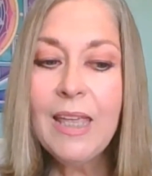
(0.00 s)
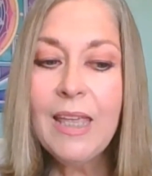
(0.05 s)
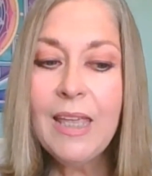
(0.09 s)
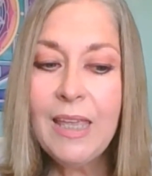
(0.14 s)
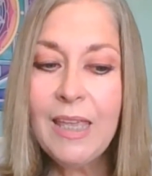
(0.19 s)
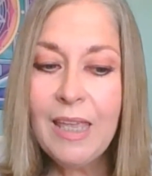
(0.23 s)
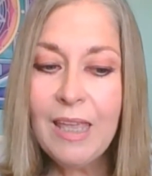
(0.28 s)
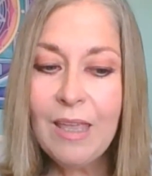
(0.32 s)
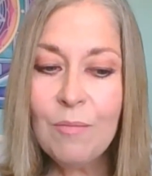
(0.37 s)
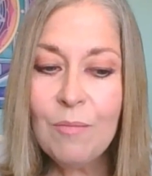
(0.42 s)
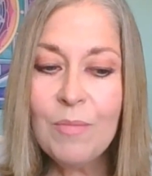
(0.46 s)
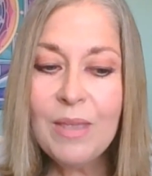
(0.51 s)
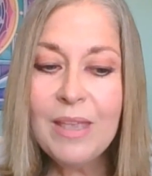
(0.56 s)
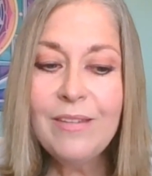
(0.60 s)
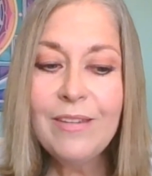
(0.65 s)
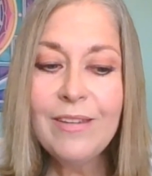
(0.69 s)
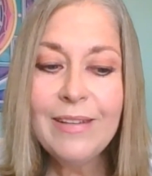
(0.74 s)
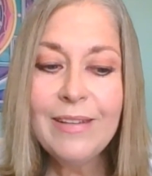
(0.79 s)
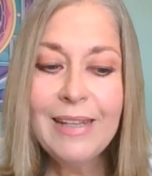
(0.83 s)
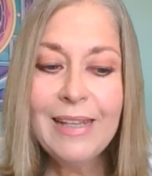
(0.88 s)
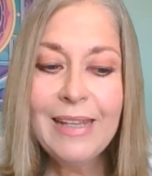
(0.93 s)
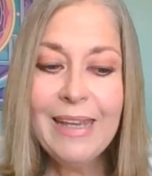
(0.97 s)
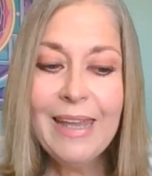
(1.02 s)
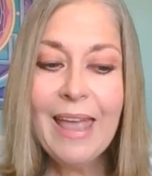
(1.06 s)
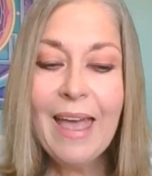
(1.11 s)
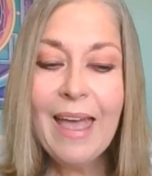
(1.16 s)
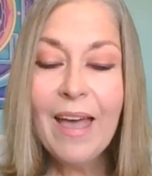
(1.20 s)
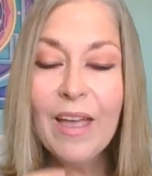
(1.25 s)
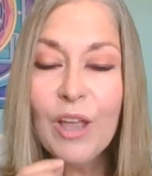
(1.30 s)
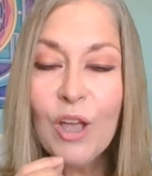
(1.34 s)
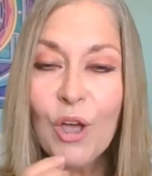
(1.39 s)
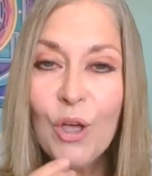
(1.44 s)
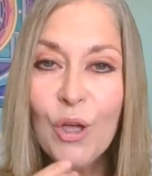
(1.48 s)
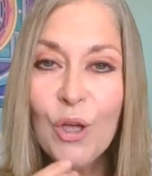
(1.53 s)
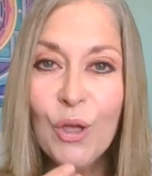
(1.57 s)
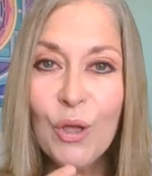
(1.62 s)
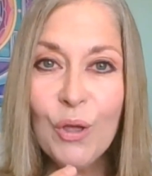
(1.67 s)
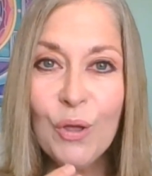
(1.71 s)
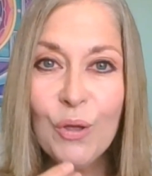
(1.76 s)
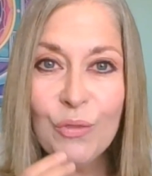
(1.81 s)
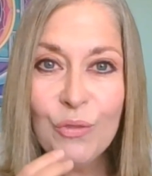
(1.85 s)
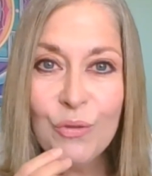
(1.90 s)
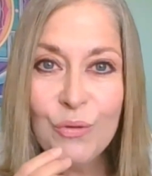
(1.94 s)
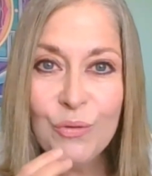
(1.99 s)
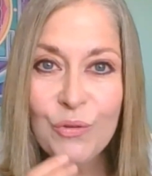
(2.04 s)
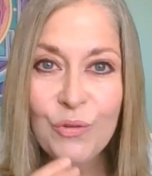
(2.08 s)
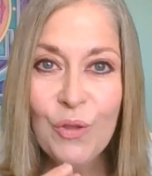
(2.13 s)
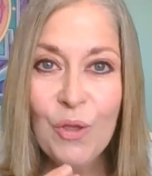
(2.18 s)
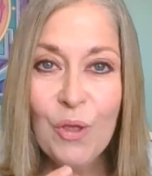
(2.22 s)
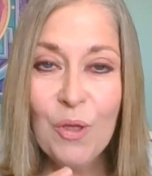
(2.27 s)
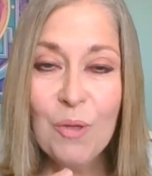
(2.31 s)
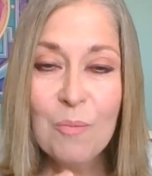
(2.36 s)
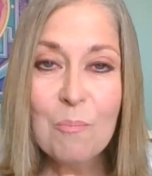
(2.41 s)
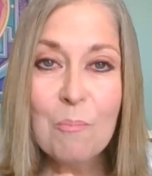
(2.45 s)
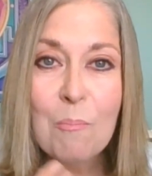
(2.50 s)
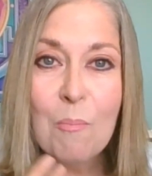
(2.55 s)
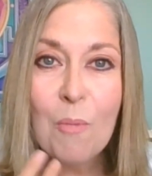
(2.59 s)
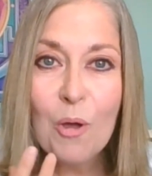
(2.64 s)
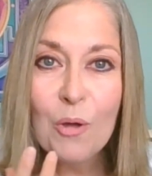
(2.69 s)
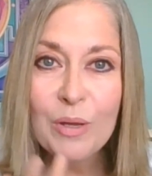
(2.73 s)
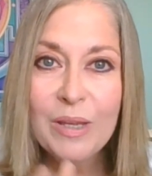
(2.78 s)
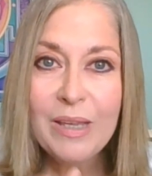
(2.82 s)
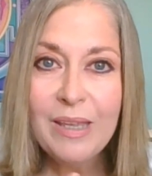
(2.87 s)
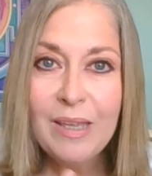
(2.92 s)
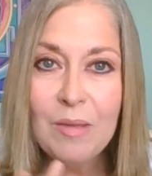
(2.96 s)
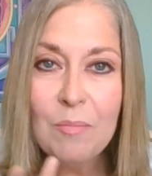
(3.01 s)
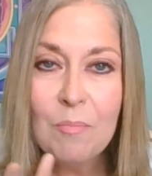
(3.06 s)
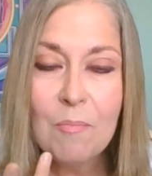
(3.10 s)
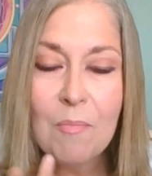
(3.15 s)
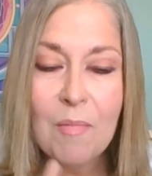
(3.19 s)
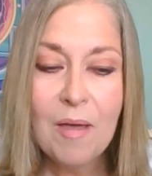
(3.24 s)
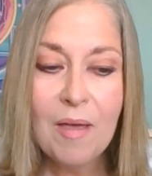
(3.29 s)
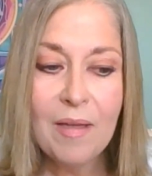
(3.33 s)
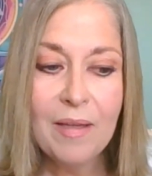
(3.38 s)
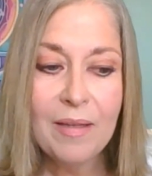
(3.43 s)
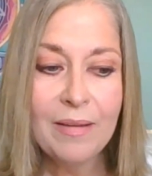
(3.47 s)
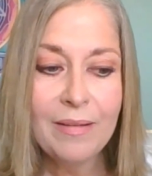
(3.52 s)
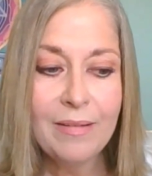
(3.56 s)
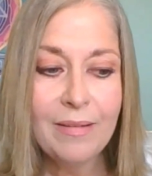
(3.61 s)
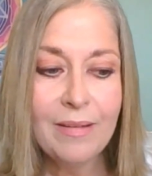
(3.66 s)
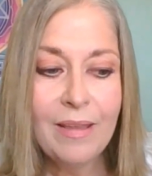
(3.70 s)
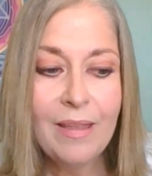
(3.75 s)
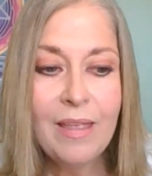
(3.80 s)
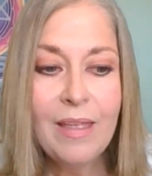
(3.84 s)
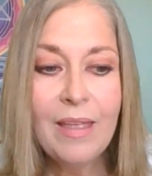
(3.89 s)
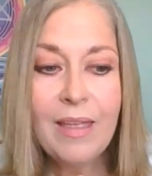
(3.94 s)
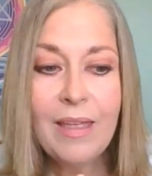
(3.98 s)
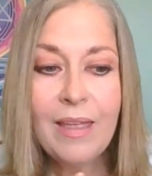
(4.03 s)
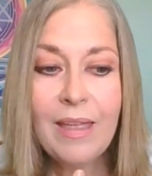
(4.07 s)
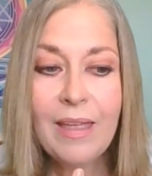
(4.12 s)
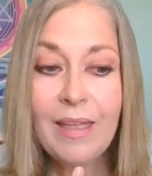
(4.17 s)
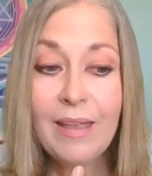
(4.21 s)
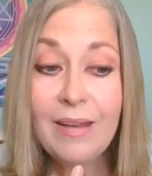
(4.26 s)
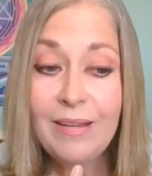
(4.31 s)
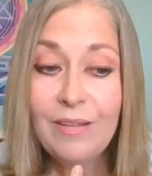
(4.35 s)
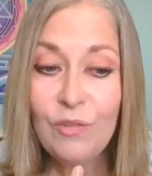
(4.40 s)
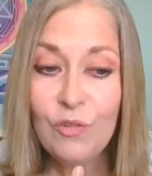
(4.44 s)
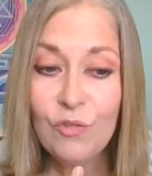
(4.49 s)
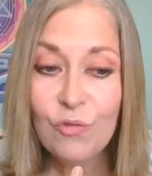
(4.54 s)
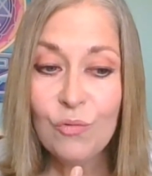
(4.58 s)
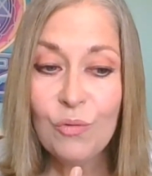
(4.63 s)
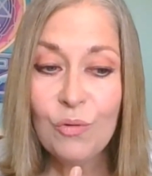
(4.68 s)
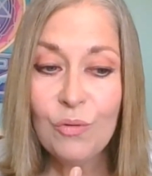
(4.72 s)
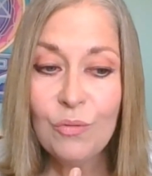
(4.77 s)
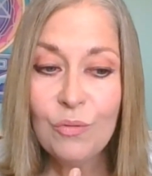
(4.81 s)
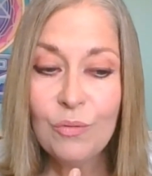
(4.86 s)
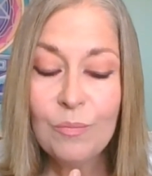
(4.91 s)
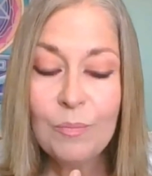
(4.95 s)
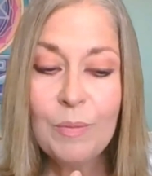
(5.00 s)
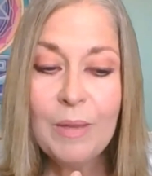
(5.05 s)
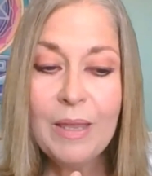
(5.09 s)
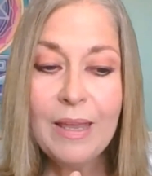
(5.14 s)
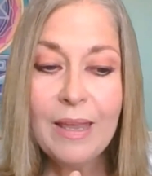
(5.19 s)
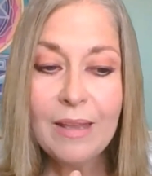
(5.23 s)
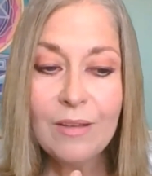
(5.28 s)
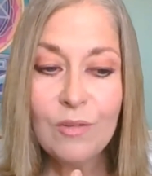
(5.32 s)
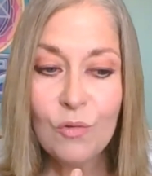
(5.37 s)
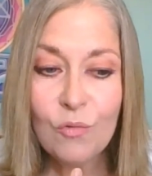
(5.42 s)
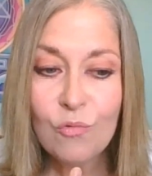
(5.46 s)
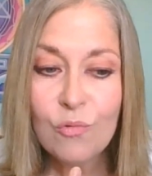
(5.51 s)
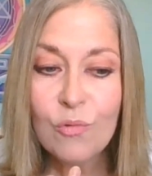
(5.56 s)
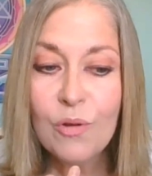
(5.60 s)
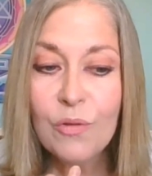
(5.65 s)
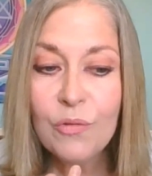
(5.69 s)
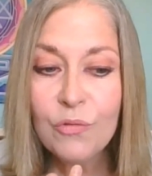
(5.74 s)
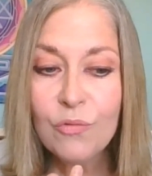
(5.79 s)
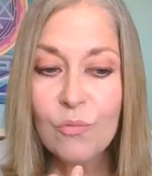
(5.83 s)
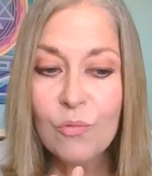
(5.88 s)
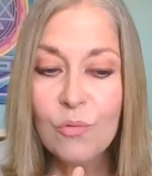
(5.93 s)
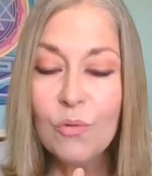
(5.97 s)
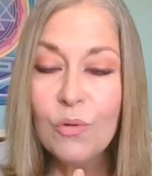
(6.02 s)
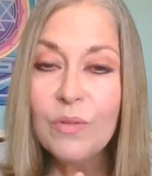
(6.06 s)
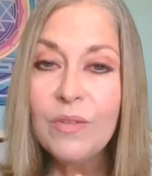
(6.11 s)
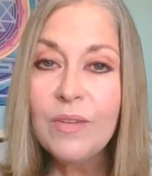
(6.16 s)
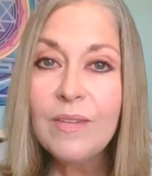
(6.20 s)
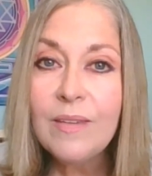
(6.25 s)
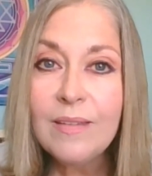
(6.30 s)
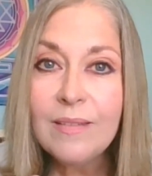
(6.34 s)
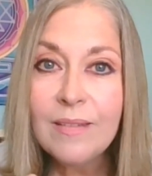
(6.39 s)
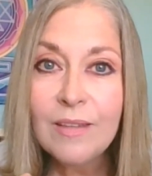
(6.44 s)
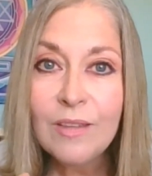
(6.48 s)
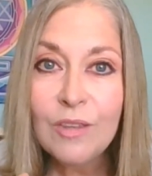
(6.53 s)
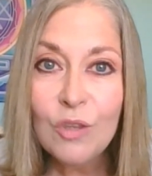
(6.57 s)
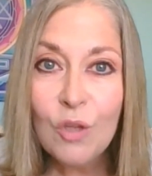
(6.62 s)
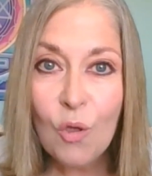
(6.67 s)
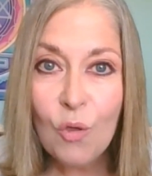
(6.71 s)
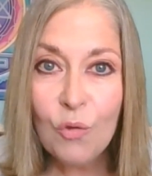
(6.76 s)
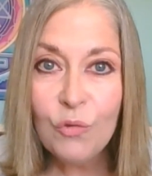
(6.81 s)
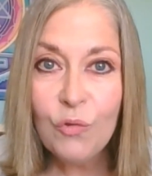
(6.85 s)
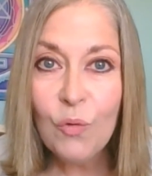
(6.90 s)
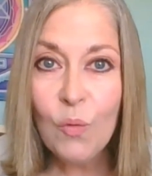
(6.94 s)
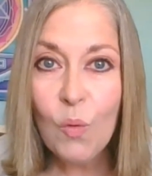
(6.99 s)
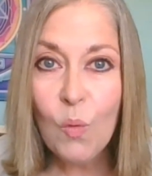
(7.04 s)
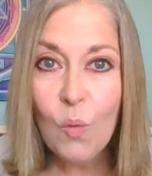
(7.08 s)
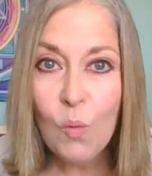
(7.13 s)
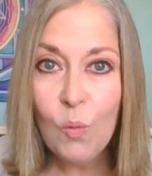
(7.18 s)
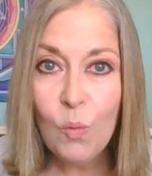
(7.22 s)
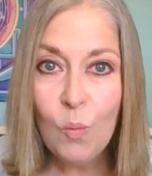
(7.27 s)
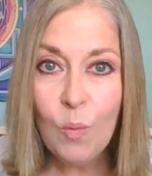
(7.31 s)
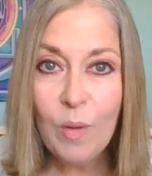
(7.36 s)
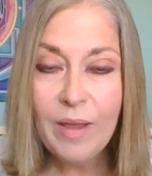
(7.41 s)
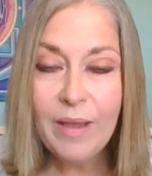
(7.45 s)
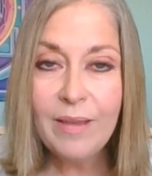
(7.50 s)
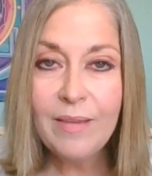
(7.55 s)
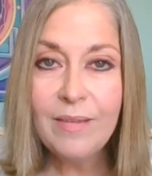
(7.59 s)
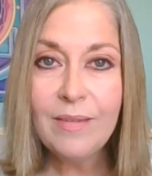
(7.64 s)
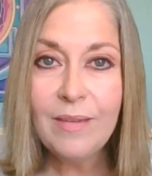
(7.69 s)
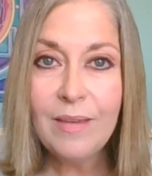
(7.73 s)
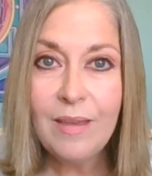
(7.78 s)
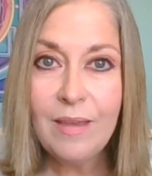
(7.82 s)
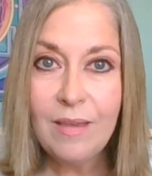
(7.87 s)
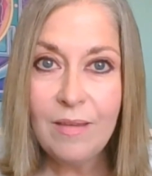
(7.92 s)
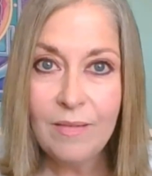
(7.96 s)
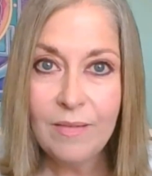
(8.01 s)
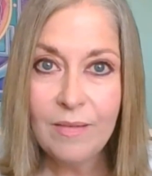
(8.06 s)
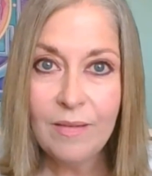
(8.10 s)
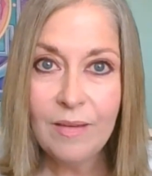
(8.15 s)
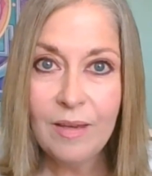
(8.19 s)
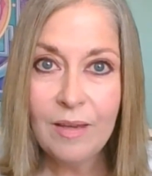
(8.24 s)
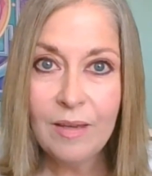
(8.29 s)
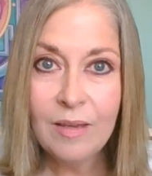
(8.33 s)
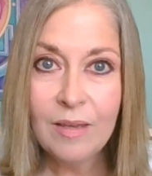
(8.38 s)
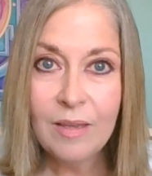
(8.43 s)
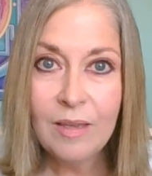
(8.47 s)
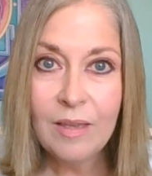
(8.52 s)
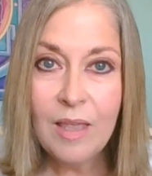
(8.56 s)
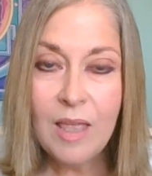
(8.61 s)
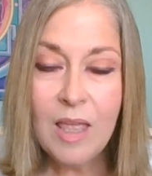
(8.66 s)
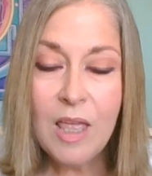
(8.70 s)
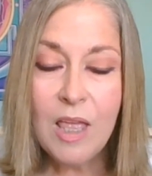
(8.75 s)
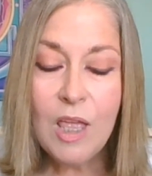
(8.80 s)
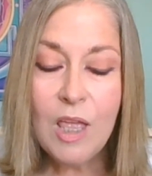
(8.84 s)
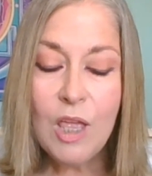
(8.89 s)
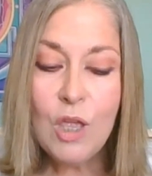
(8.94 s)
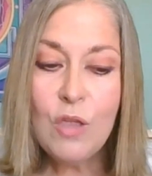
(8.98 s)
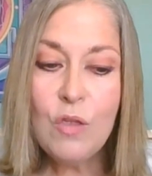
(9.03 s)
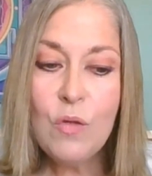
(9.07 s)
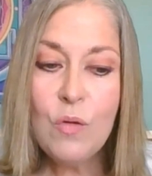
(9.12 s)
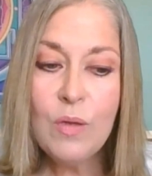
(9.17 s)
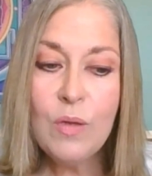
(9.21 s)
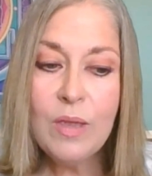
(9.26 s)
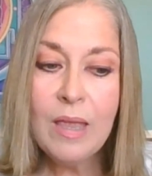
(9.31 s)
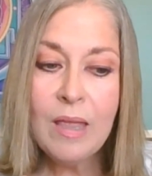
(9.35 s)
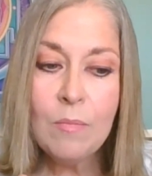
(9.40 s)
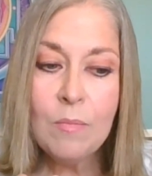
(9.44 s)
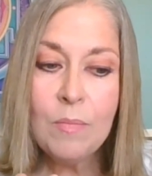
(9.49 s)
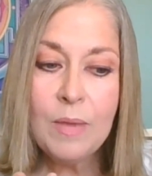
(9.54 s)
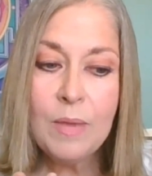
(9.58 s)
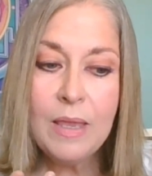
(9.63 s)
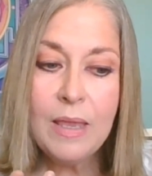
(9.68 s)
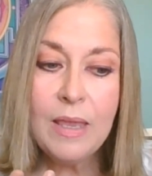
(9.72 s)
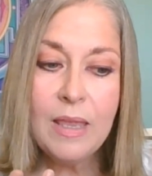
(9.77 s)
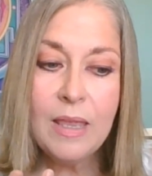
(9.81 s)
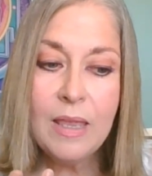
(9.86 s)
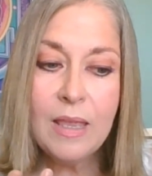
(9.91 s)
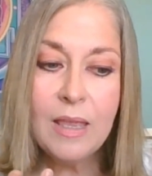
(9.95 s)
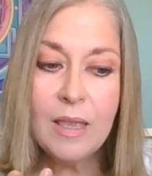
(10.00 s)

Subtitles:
Immediately I heard the term monkey mind. And it's true, being at a crossroads is not always easy. You can be